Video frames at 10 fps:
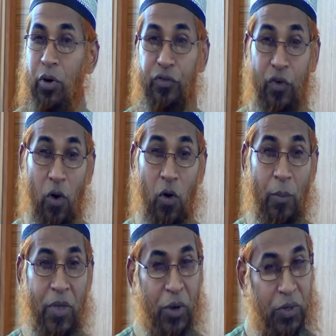
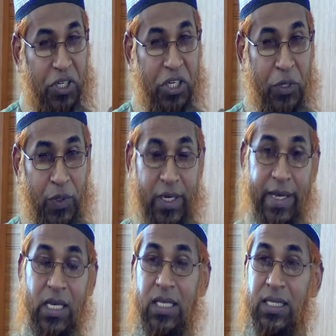Perform your
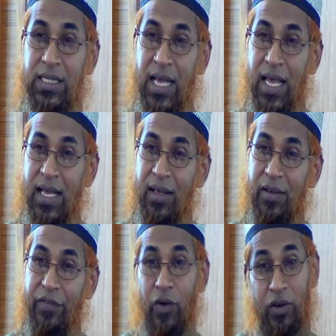duties,
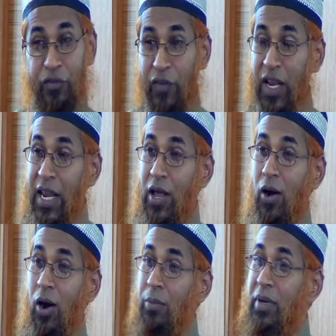fulfill
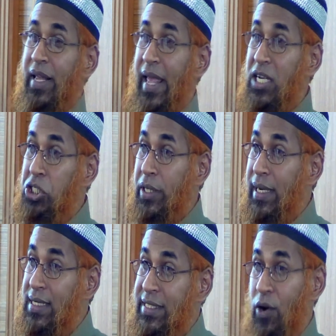your
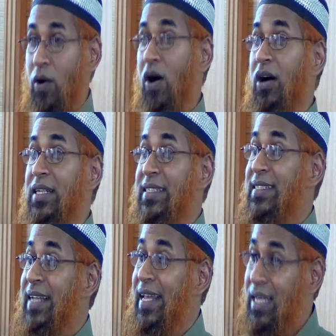obligations, your
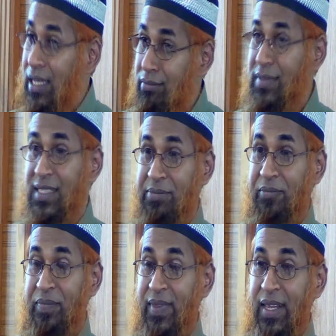undertakings.
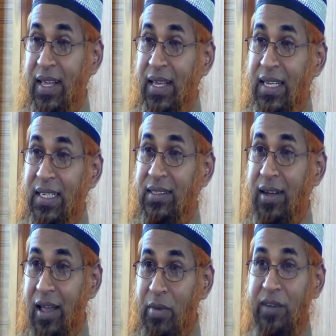
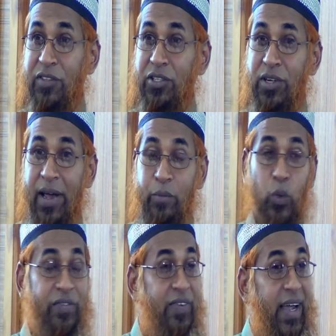Time after time
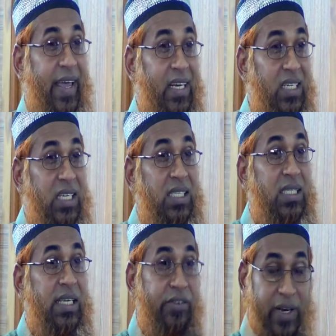we forget the
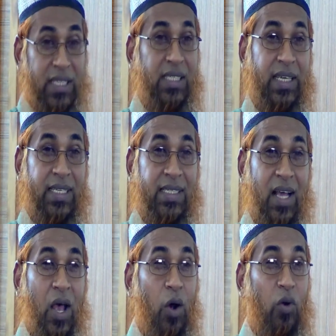seriousness
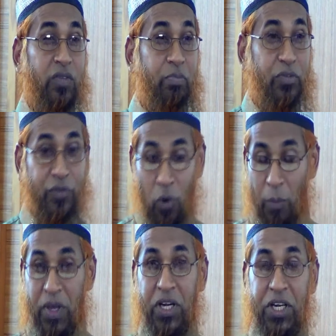of
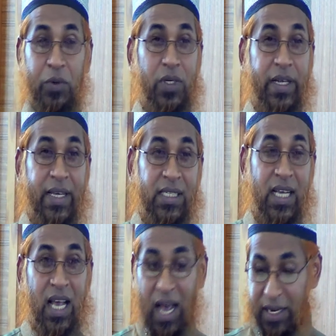performing duties,
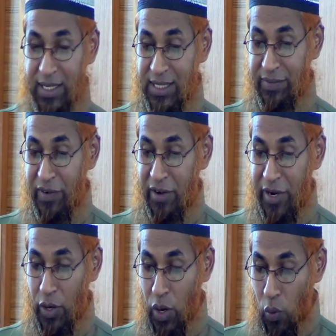and it's a
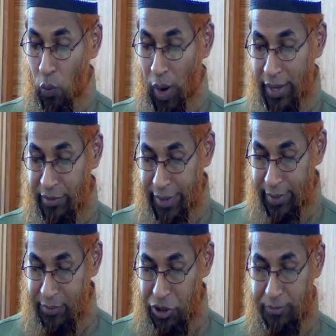very wide
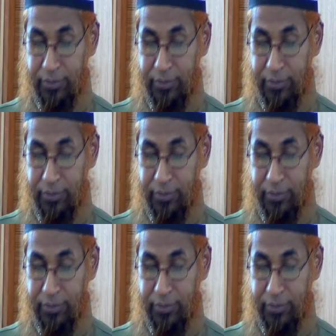range.